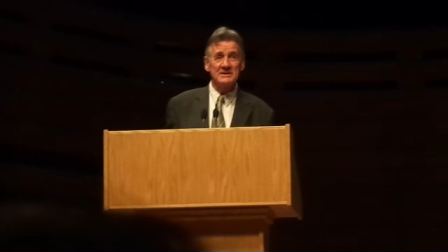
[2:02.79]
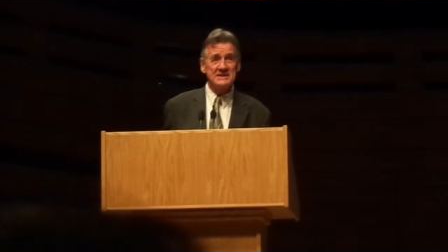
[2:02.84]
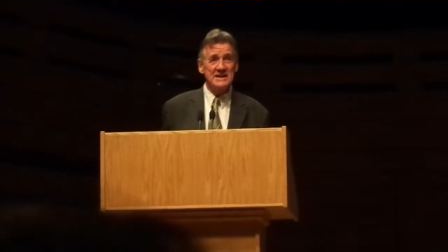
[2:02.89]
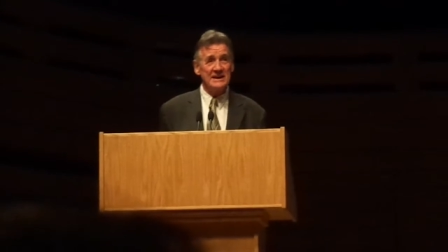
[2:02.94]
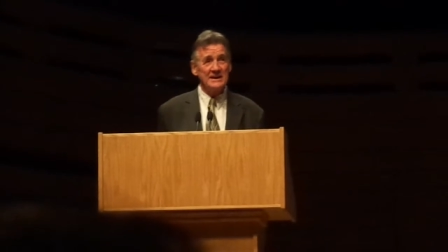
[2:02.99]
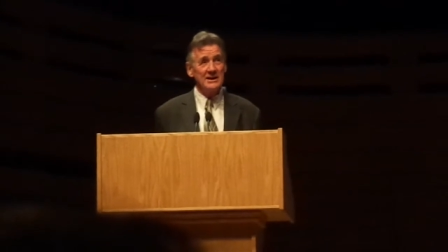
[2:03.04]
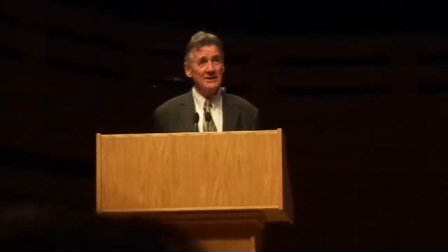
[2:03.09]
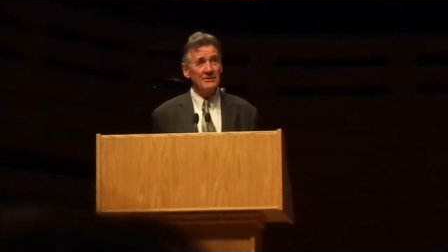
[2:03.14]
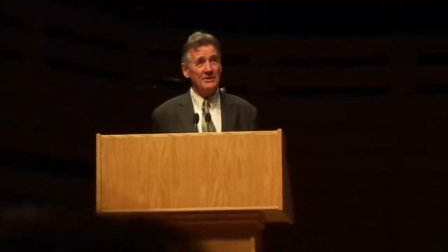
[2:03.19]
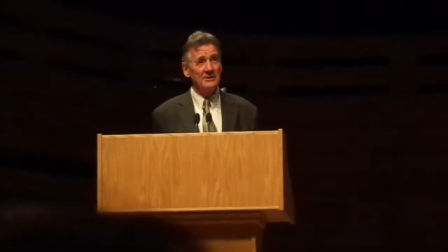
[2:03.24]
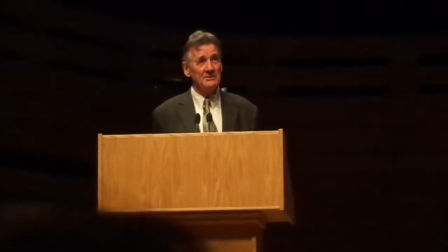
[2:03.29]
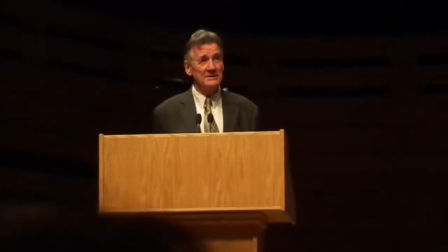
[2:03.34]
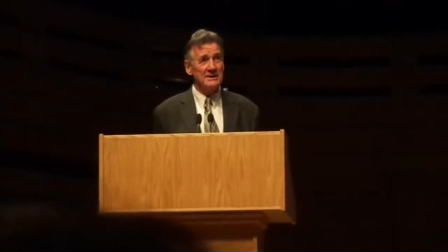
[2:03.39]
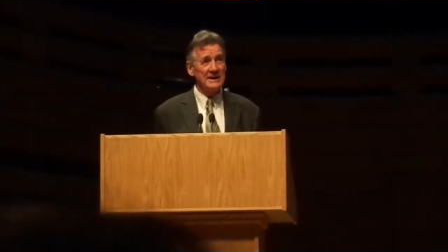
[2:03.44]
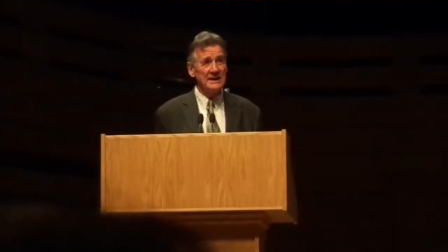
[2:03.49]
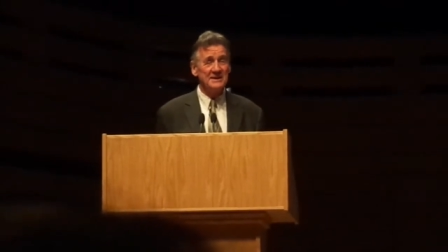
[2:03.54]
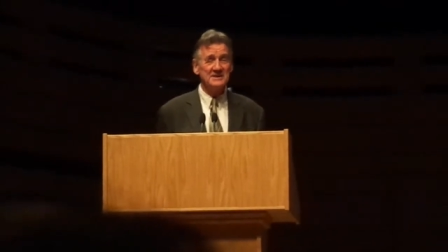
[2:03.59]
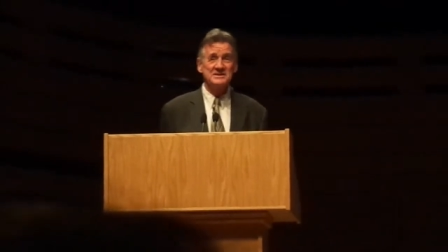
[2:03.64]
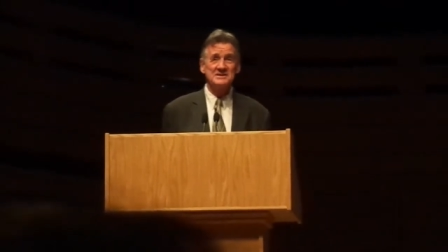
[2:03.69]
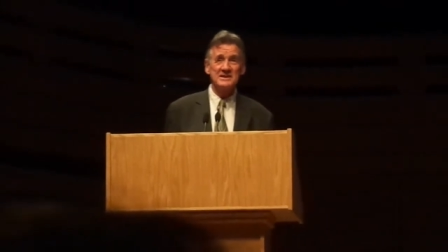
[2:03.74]
10-year-old
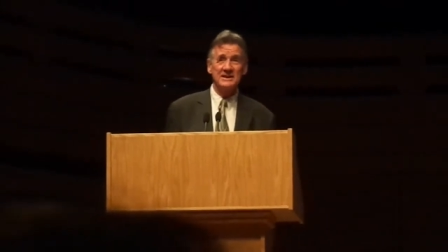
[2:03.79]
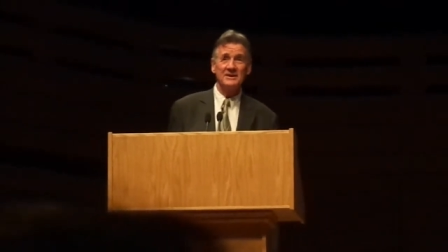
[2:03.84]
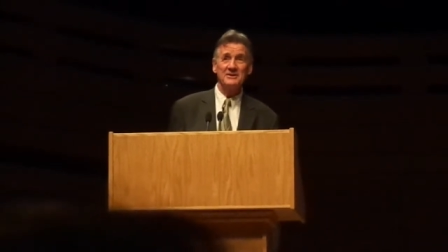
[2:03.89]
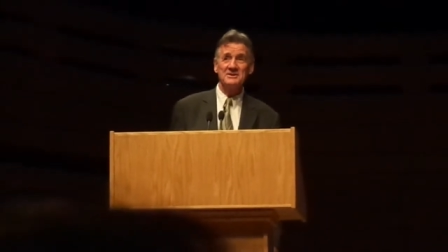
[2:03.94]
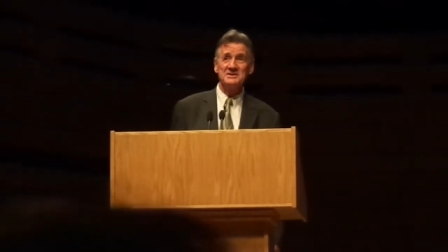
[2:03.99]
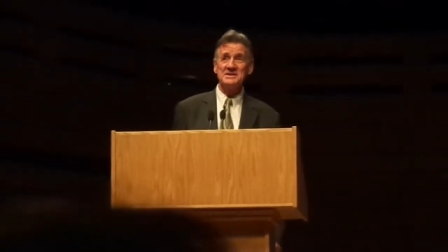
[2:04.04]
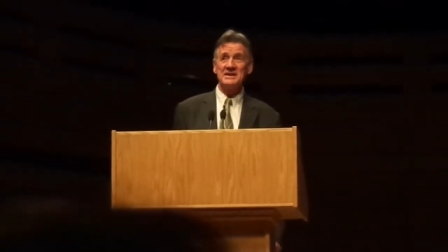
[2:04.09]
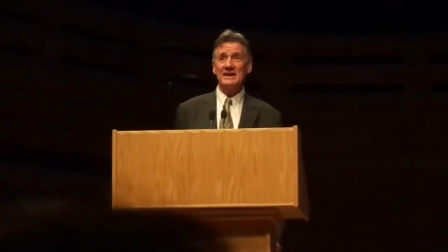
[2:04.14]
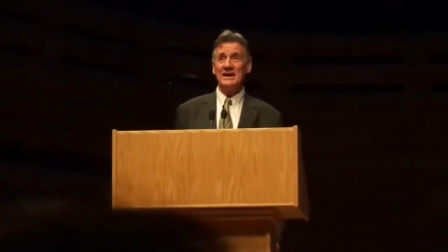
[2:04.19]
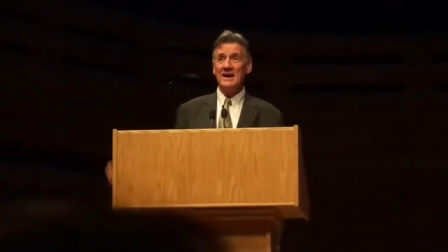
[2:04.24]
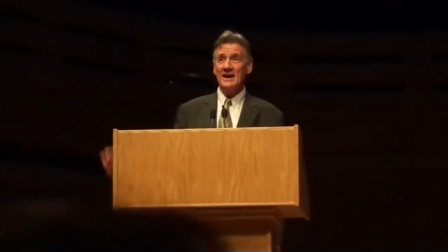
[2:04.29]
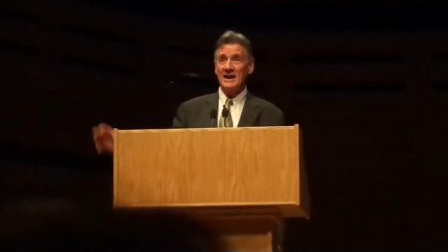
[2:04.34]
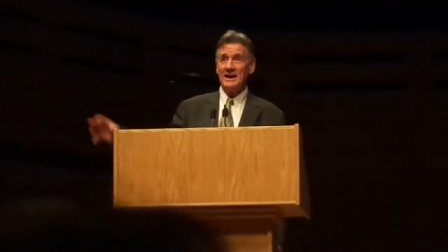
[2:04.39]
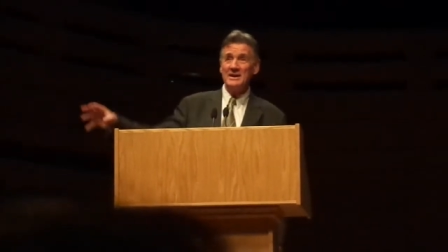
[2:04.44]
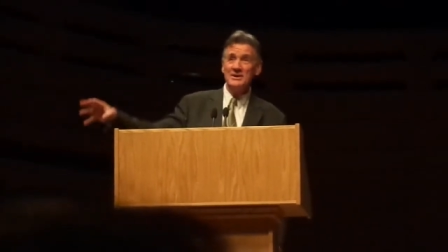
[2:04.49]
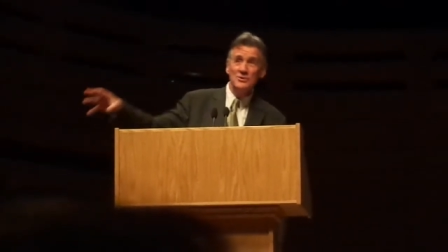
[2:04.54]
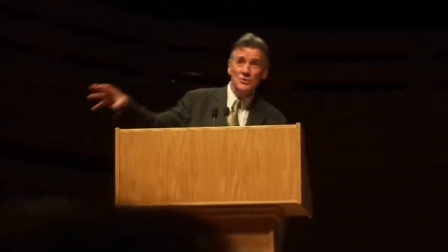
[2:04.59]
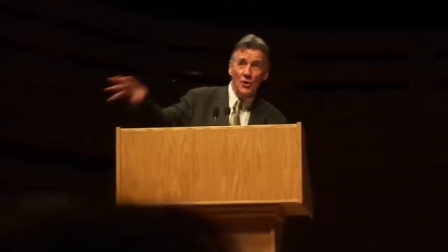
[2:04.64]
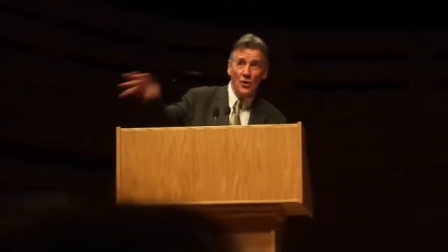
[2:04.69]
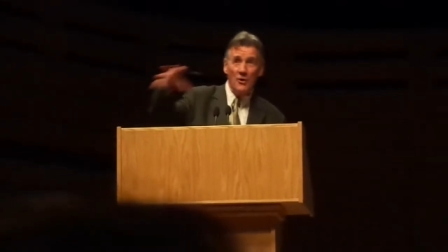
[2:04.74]
kids to go and see
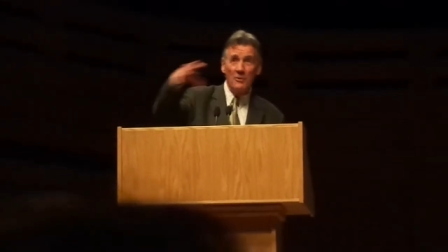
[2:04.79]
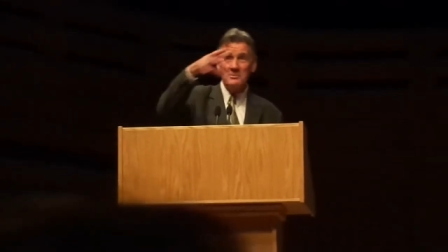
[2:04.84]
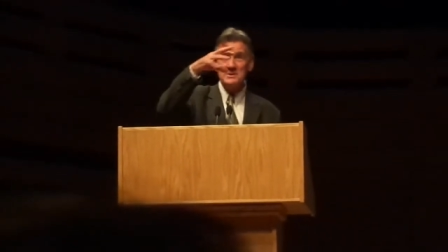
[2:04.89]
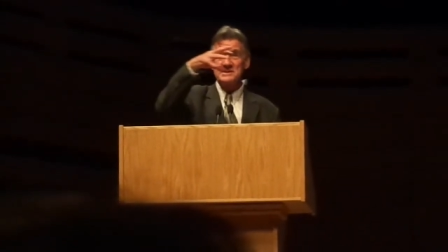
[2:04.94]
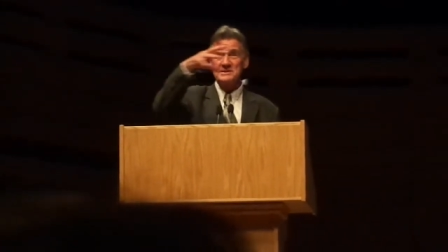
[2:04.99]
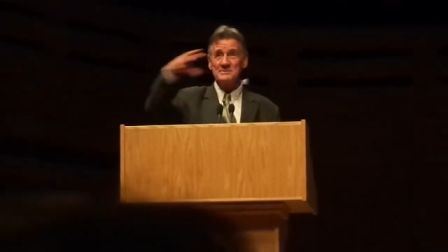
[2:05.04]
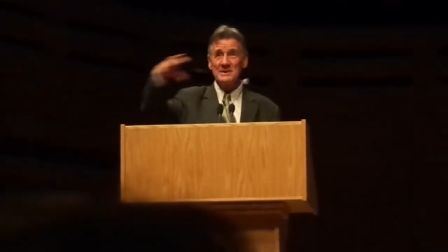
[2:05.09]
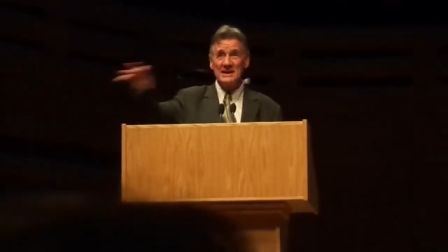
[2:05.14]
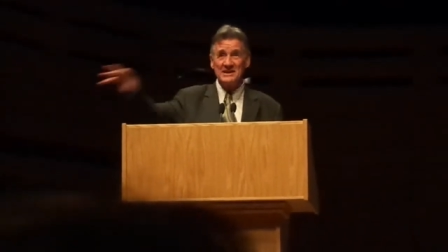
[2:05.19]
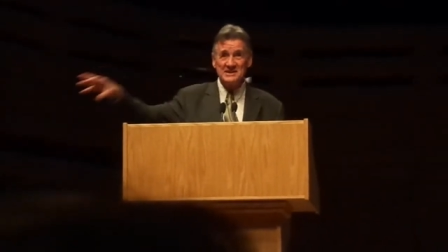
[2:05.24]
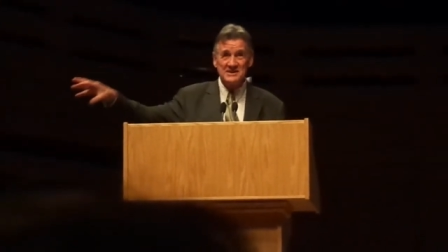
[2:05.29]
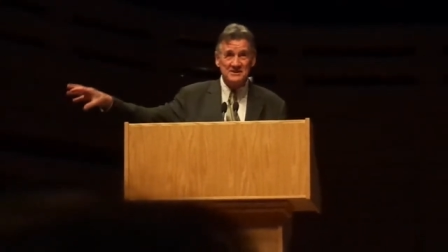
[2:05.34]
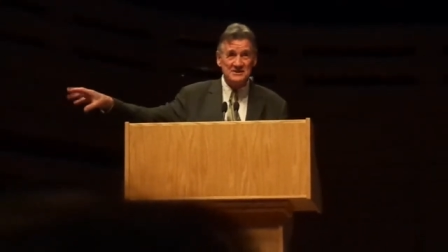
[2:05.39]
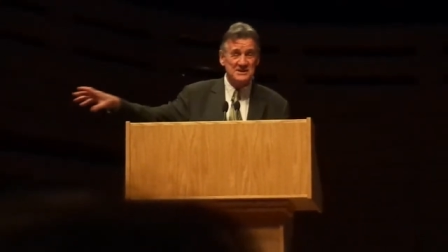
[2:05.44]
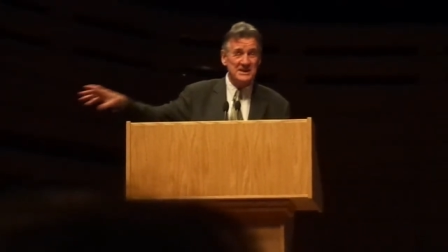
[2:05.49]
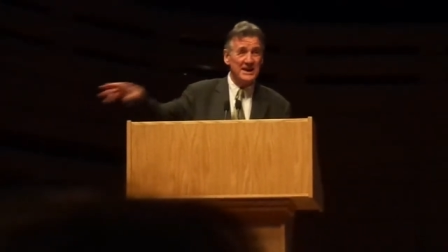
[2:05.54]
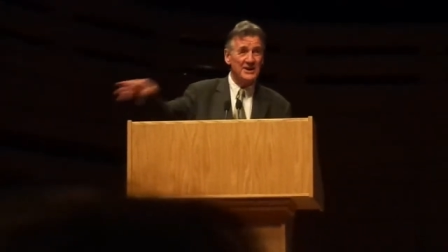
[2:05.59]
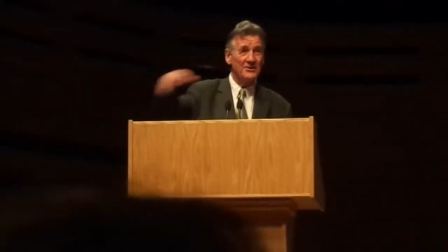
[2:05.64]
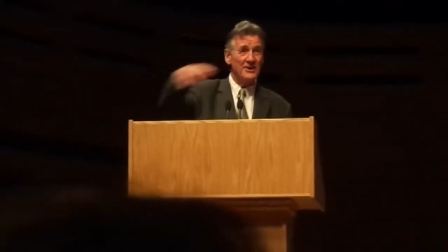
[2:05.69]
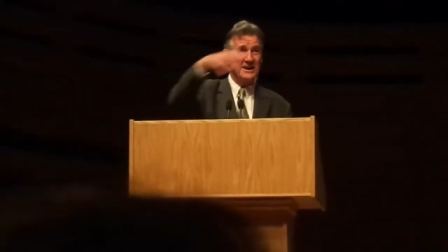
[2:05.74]
enormous amounts of
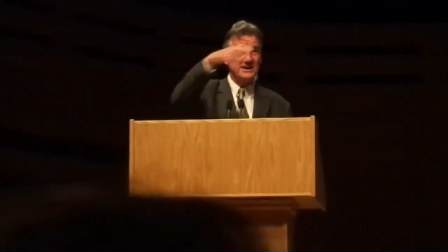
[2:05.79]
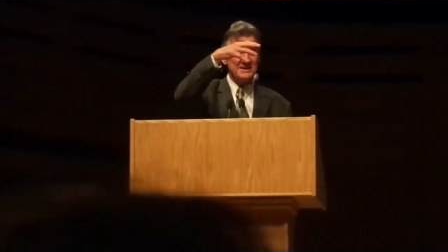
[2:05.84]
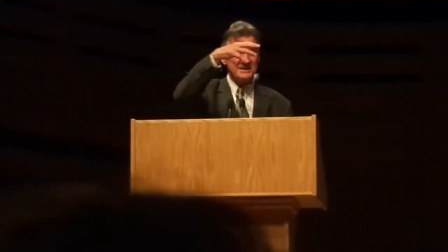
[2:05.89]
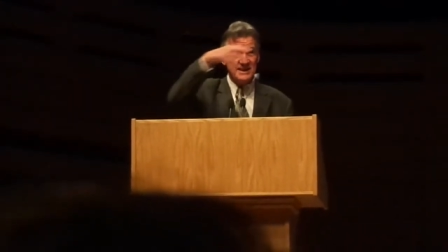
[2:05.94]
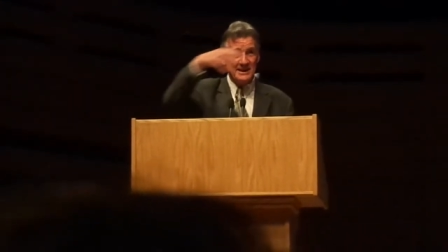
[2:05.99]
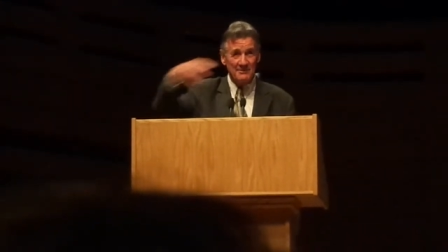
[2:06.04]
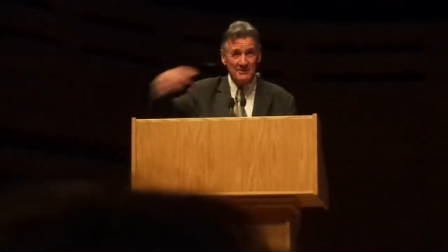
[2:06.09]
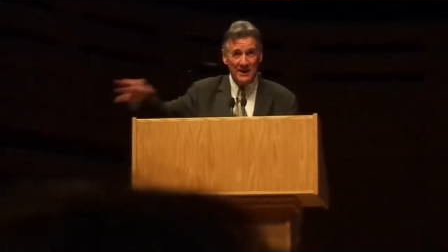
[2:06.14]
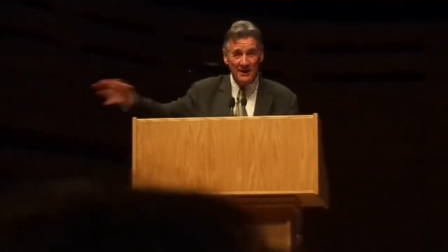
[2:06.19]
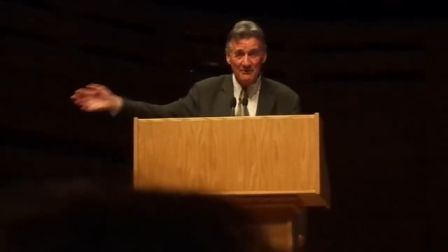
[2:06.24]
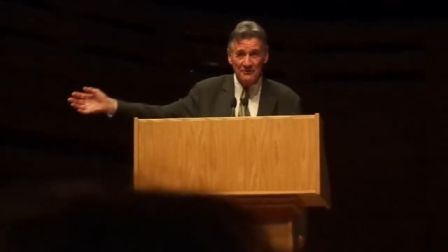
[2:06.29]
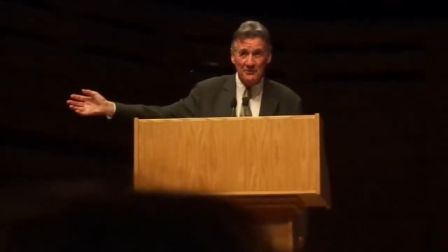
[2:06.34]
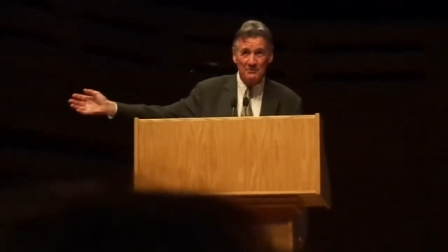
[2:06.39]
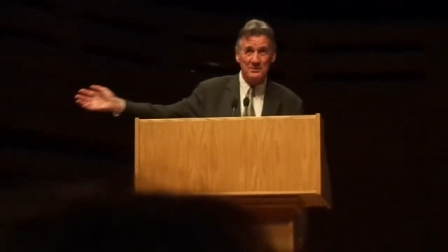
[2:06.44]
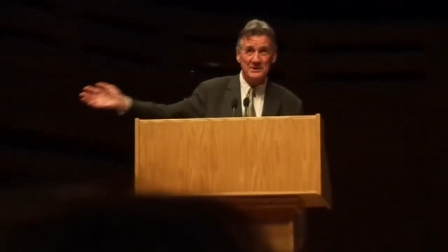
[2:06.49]
cigarettes coming out,